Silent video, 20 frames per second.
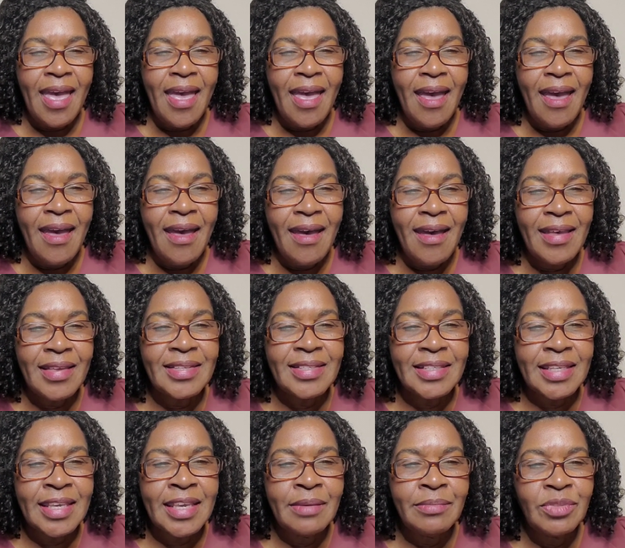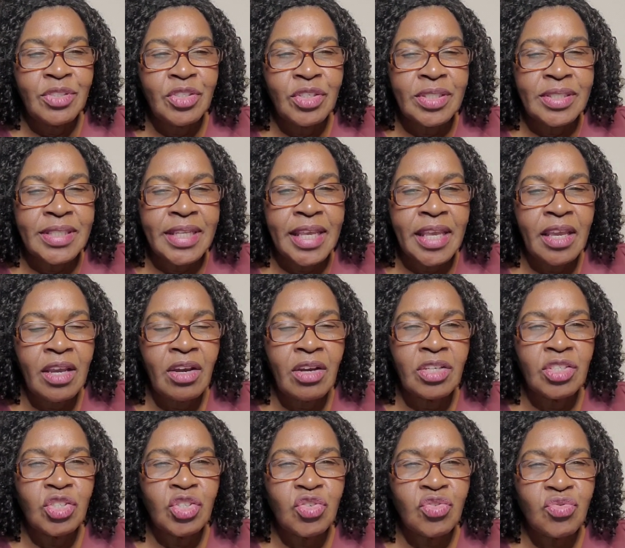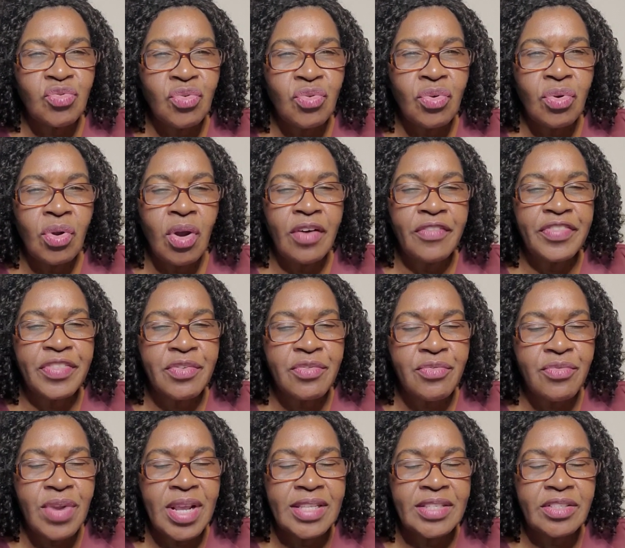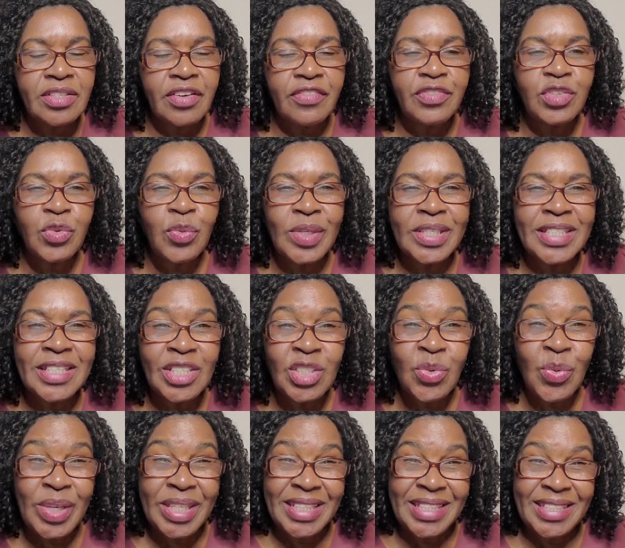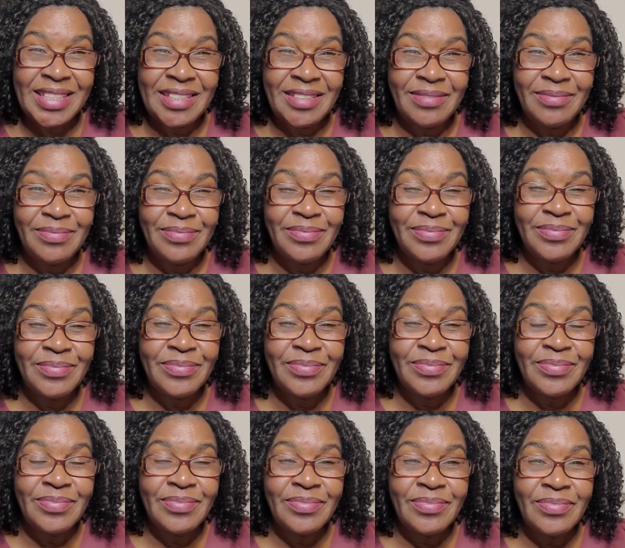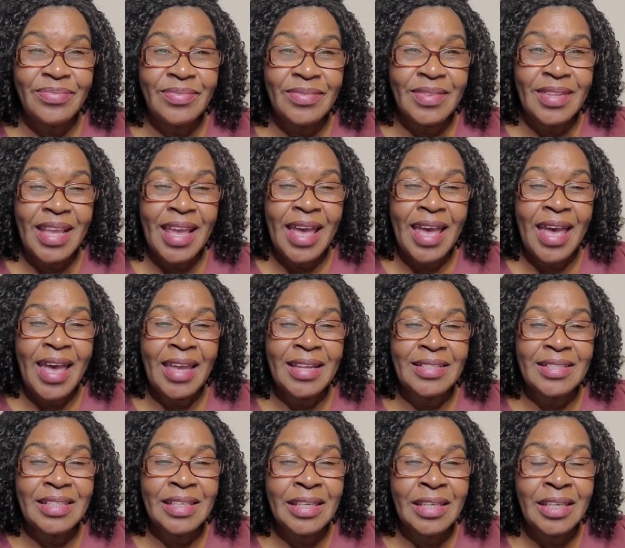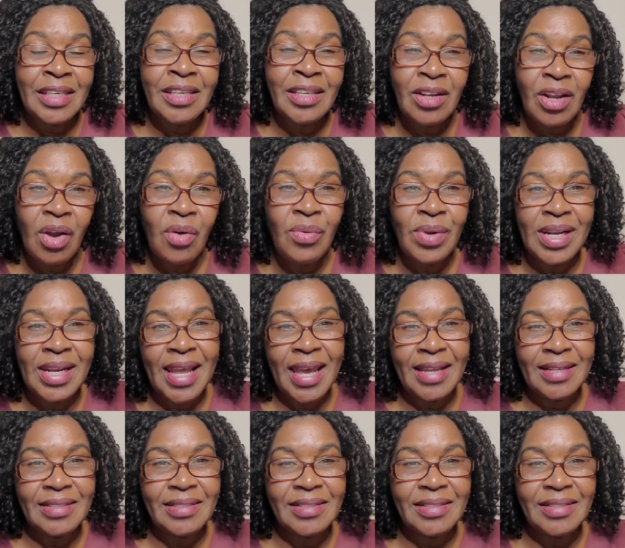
Ask Him to take control of the rest of 2020 and heal our land.